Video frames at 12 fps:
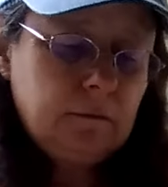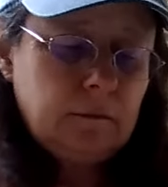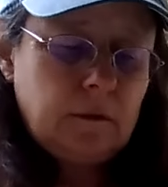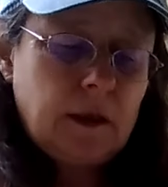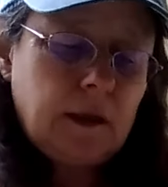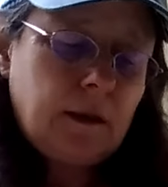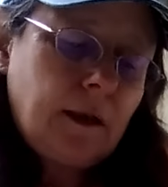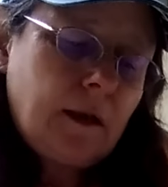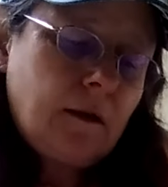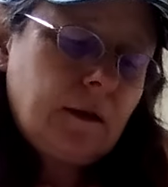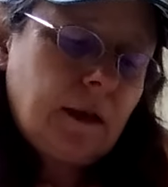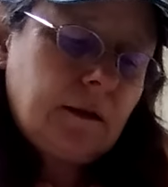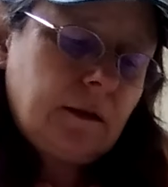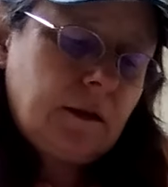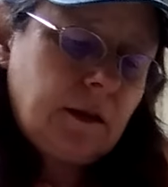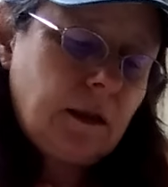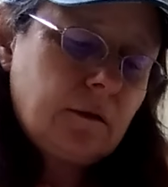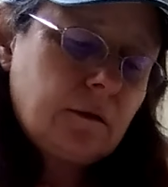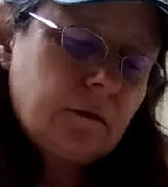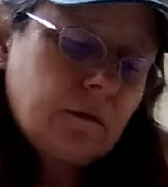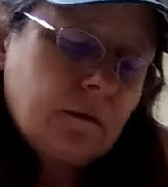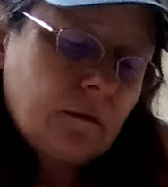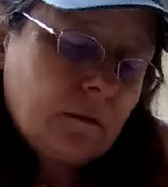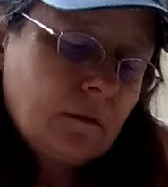Right down that center.
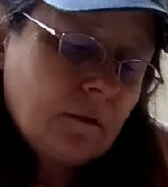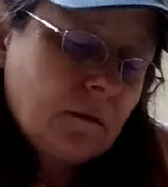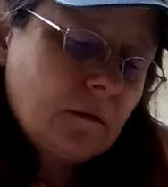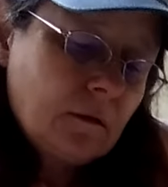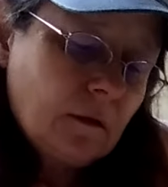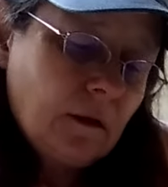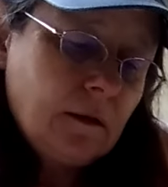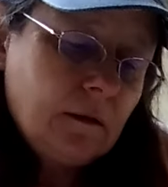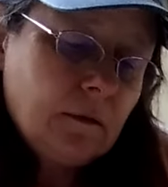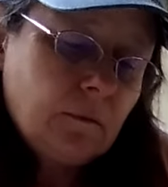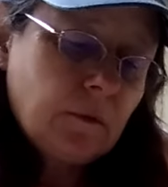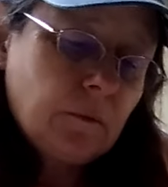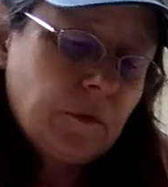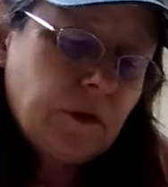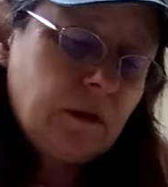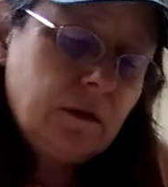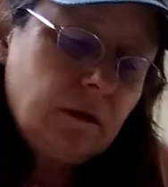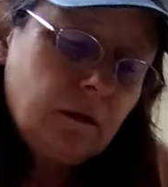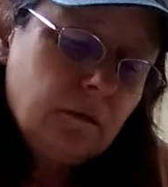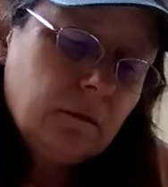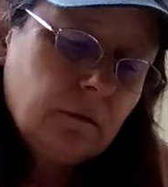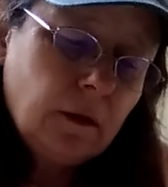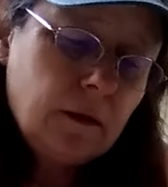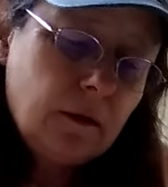Oh, that's looking pretty good.
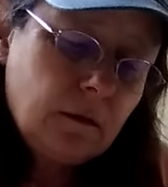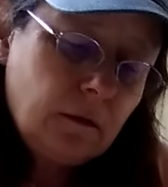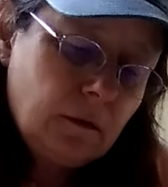Right on.